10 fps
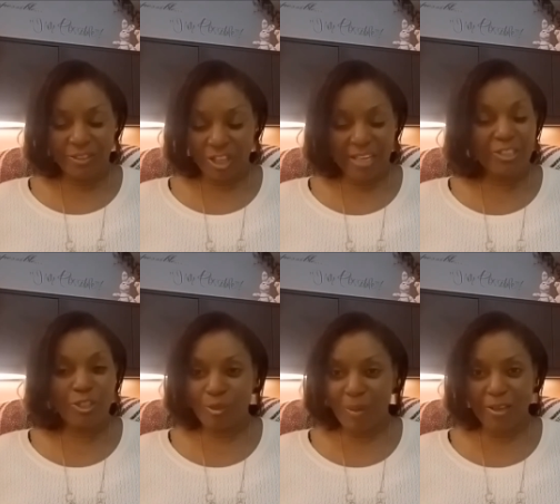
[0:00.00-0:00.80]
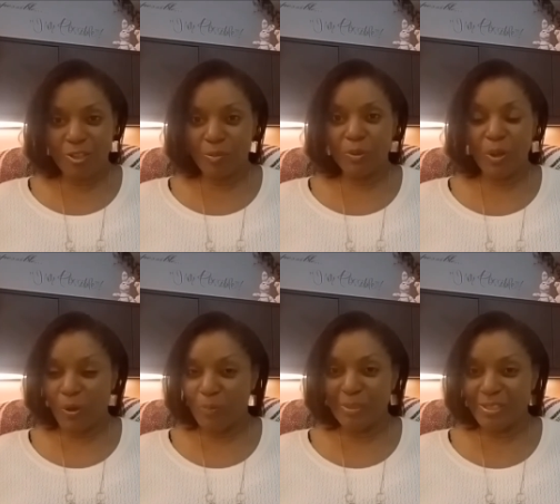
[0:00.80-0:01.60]
Change is possible.
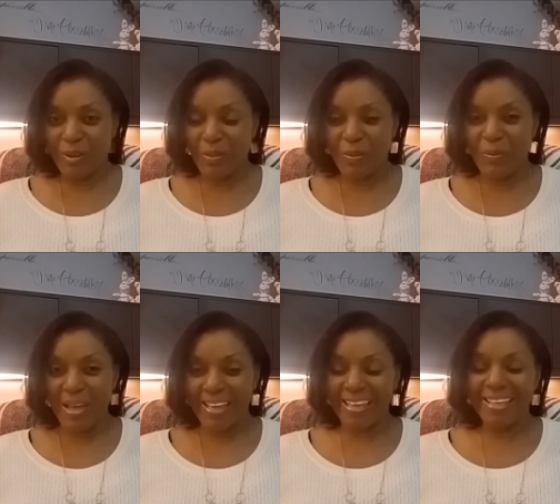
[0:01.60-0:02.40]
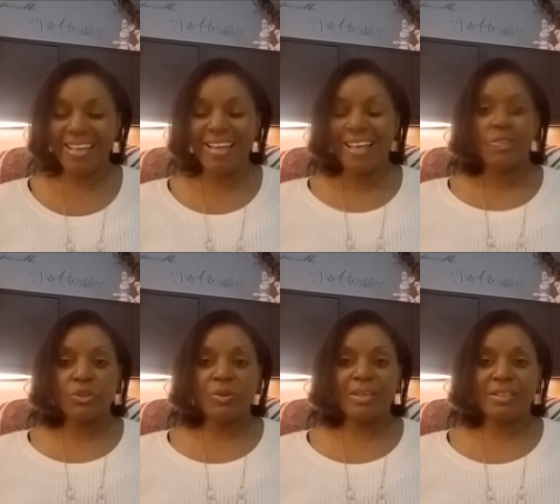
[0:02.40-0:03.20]
Hope is on the way.
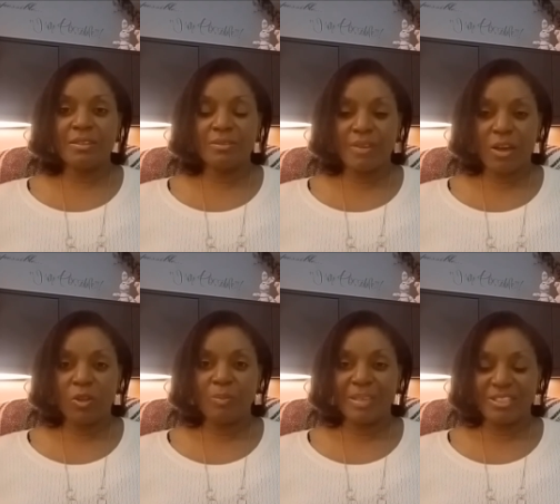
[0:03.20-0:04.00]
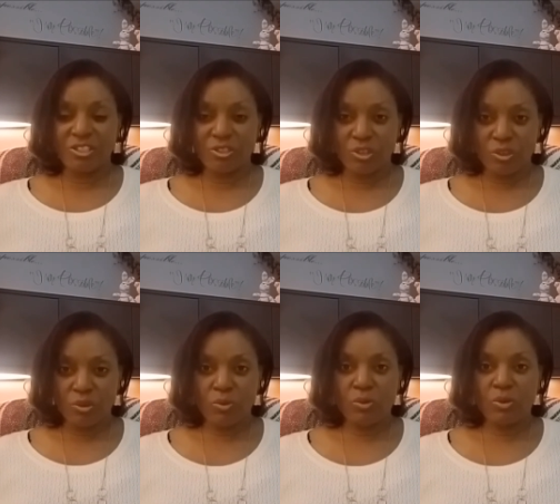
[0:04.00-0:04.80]
You can develop a
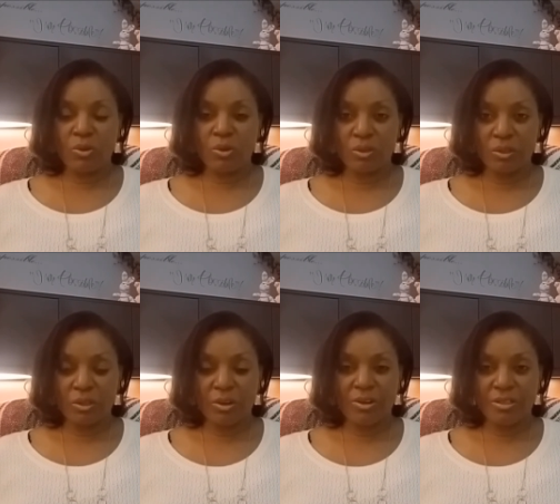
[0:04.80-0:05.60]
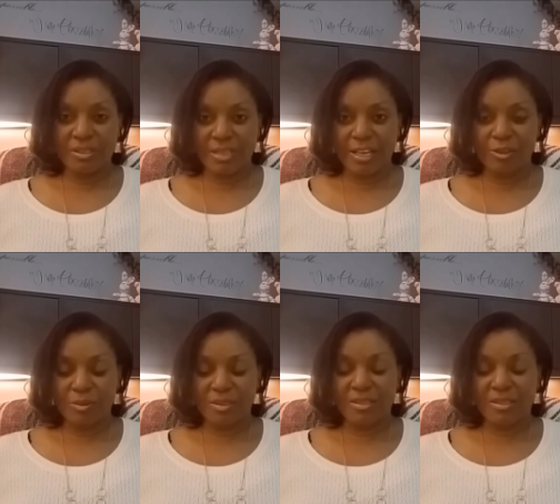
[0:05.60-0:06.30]
secure learned attachment